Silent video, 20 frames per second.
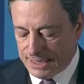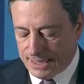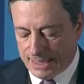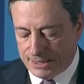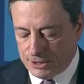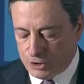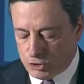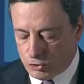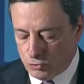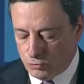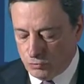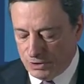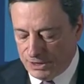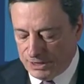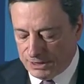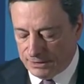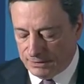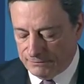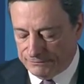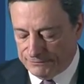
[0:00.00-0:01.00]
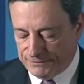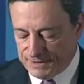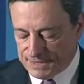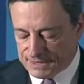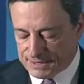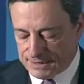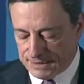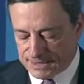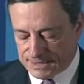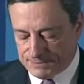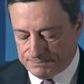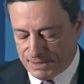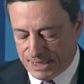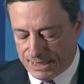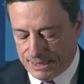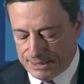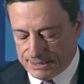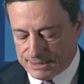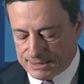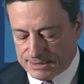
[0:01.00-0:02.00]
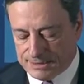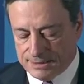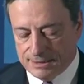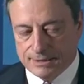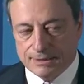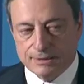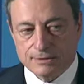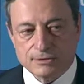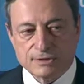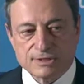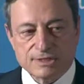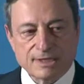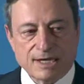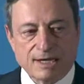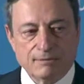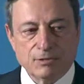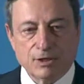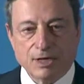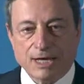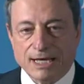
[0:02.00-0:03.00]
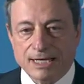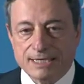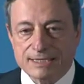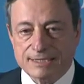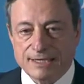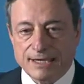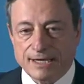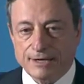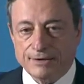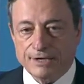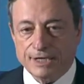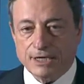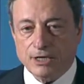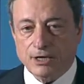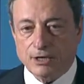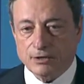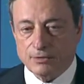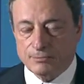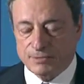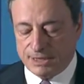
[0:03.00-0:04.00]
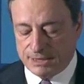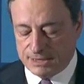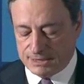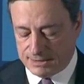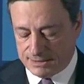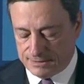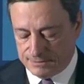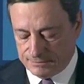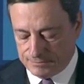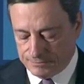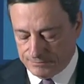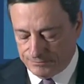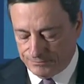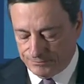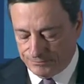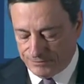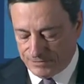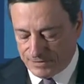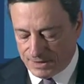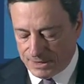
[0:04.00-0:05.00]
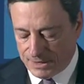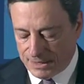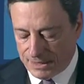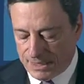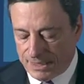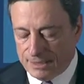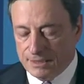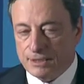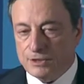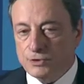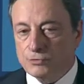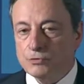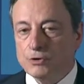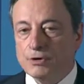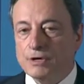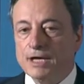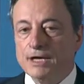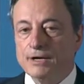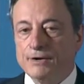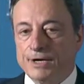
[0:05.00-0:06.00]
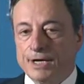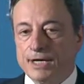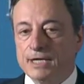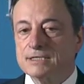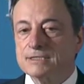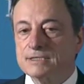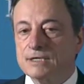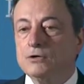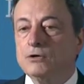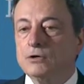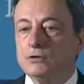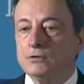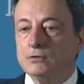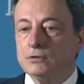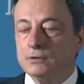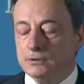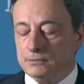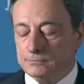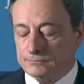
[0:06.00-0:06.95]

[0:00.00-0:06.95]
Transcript: and too little fiscal space to stabilize their economies. And the euro area as a whole